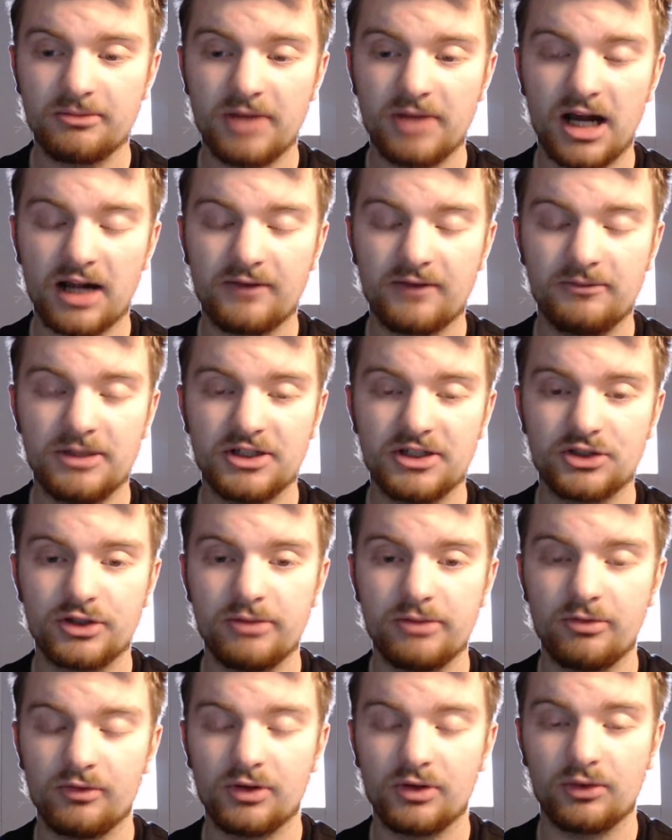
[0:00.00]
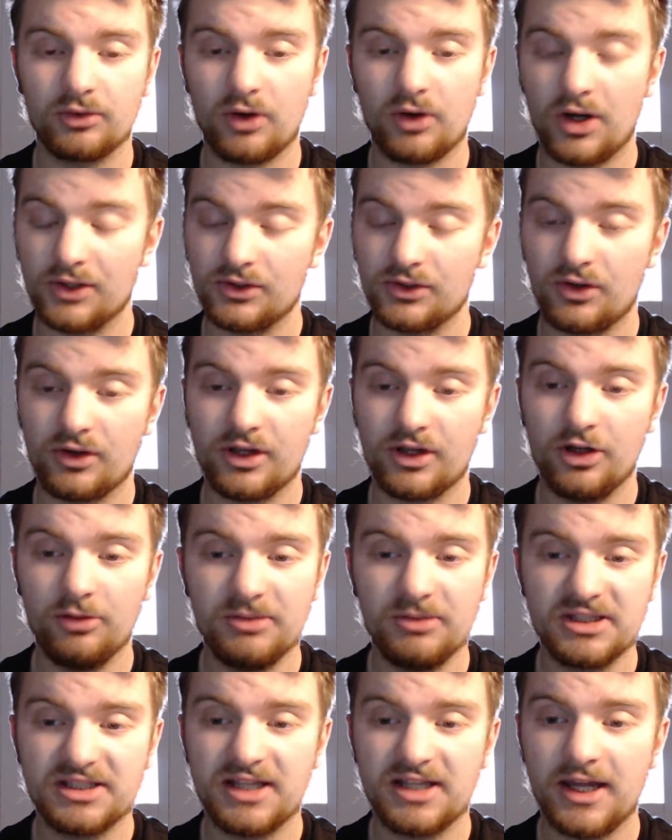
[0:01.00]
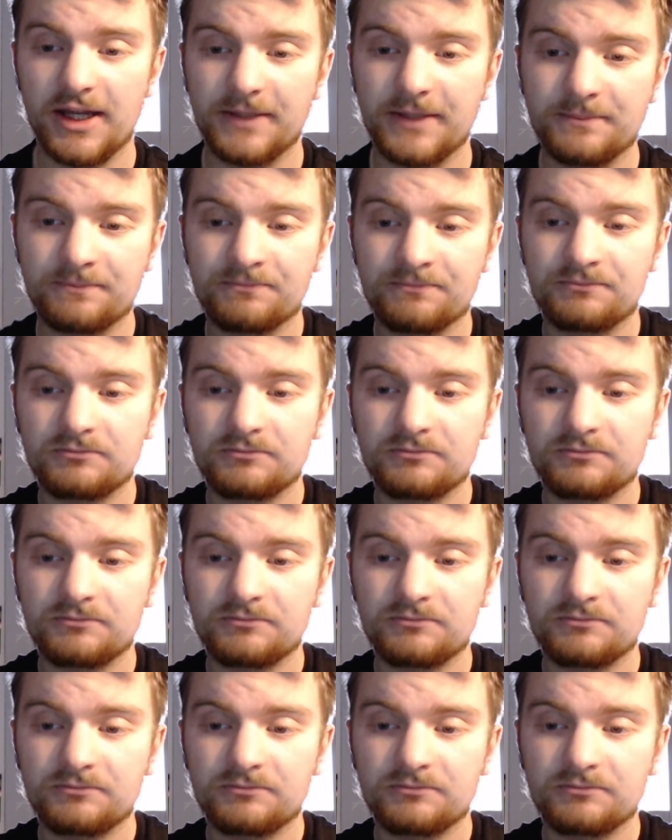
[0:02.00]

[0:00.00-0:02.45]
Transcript: back from injury, but we don't know how long he'll be staying.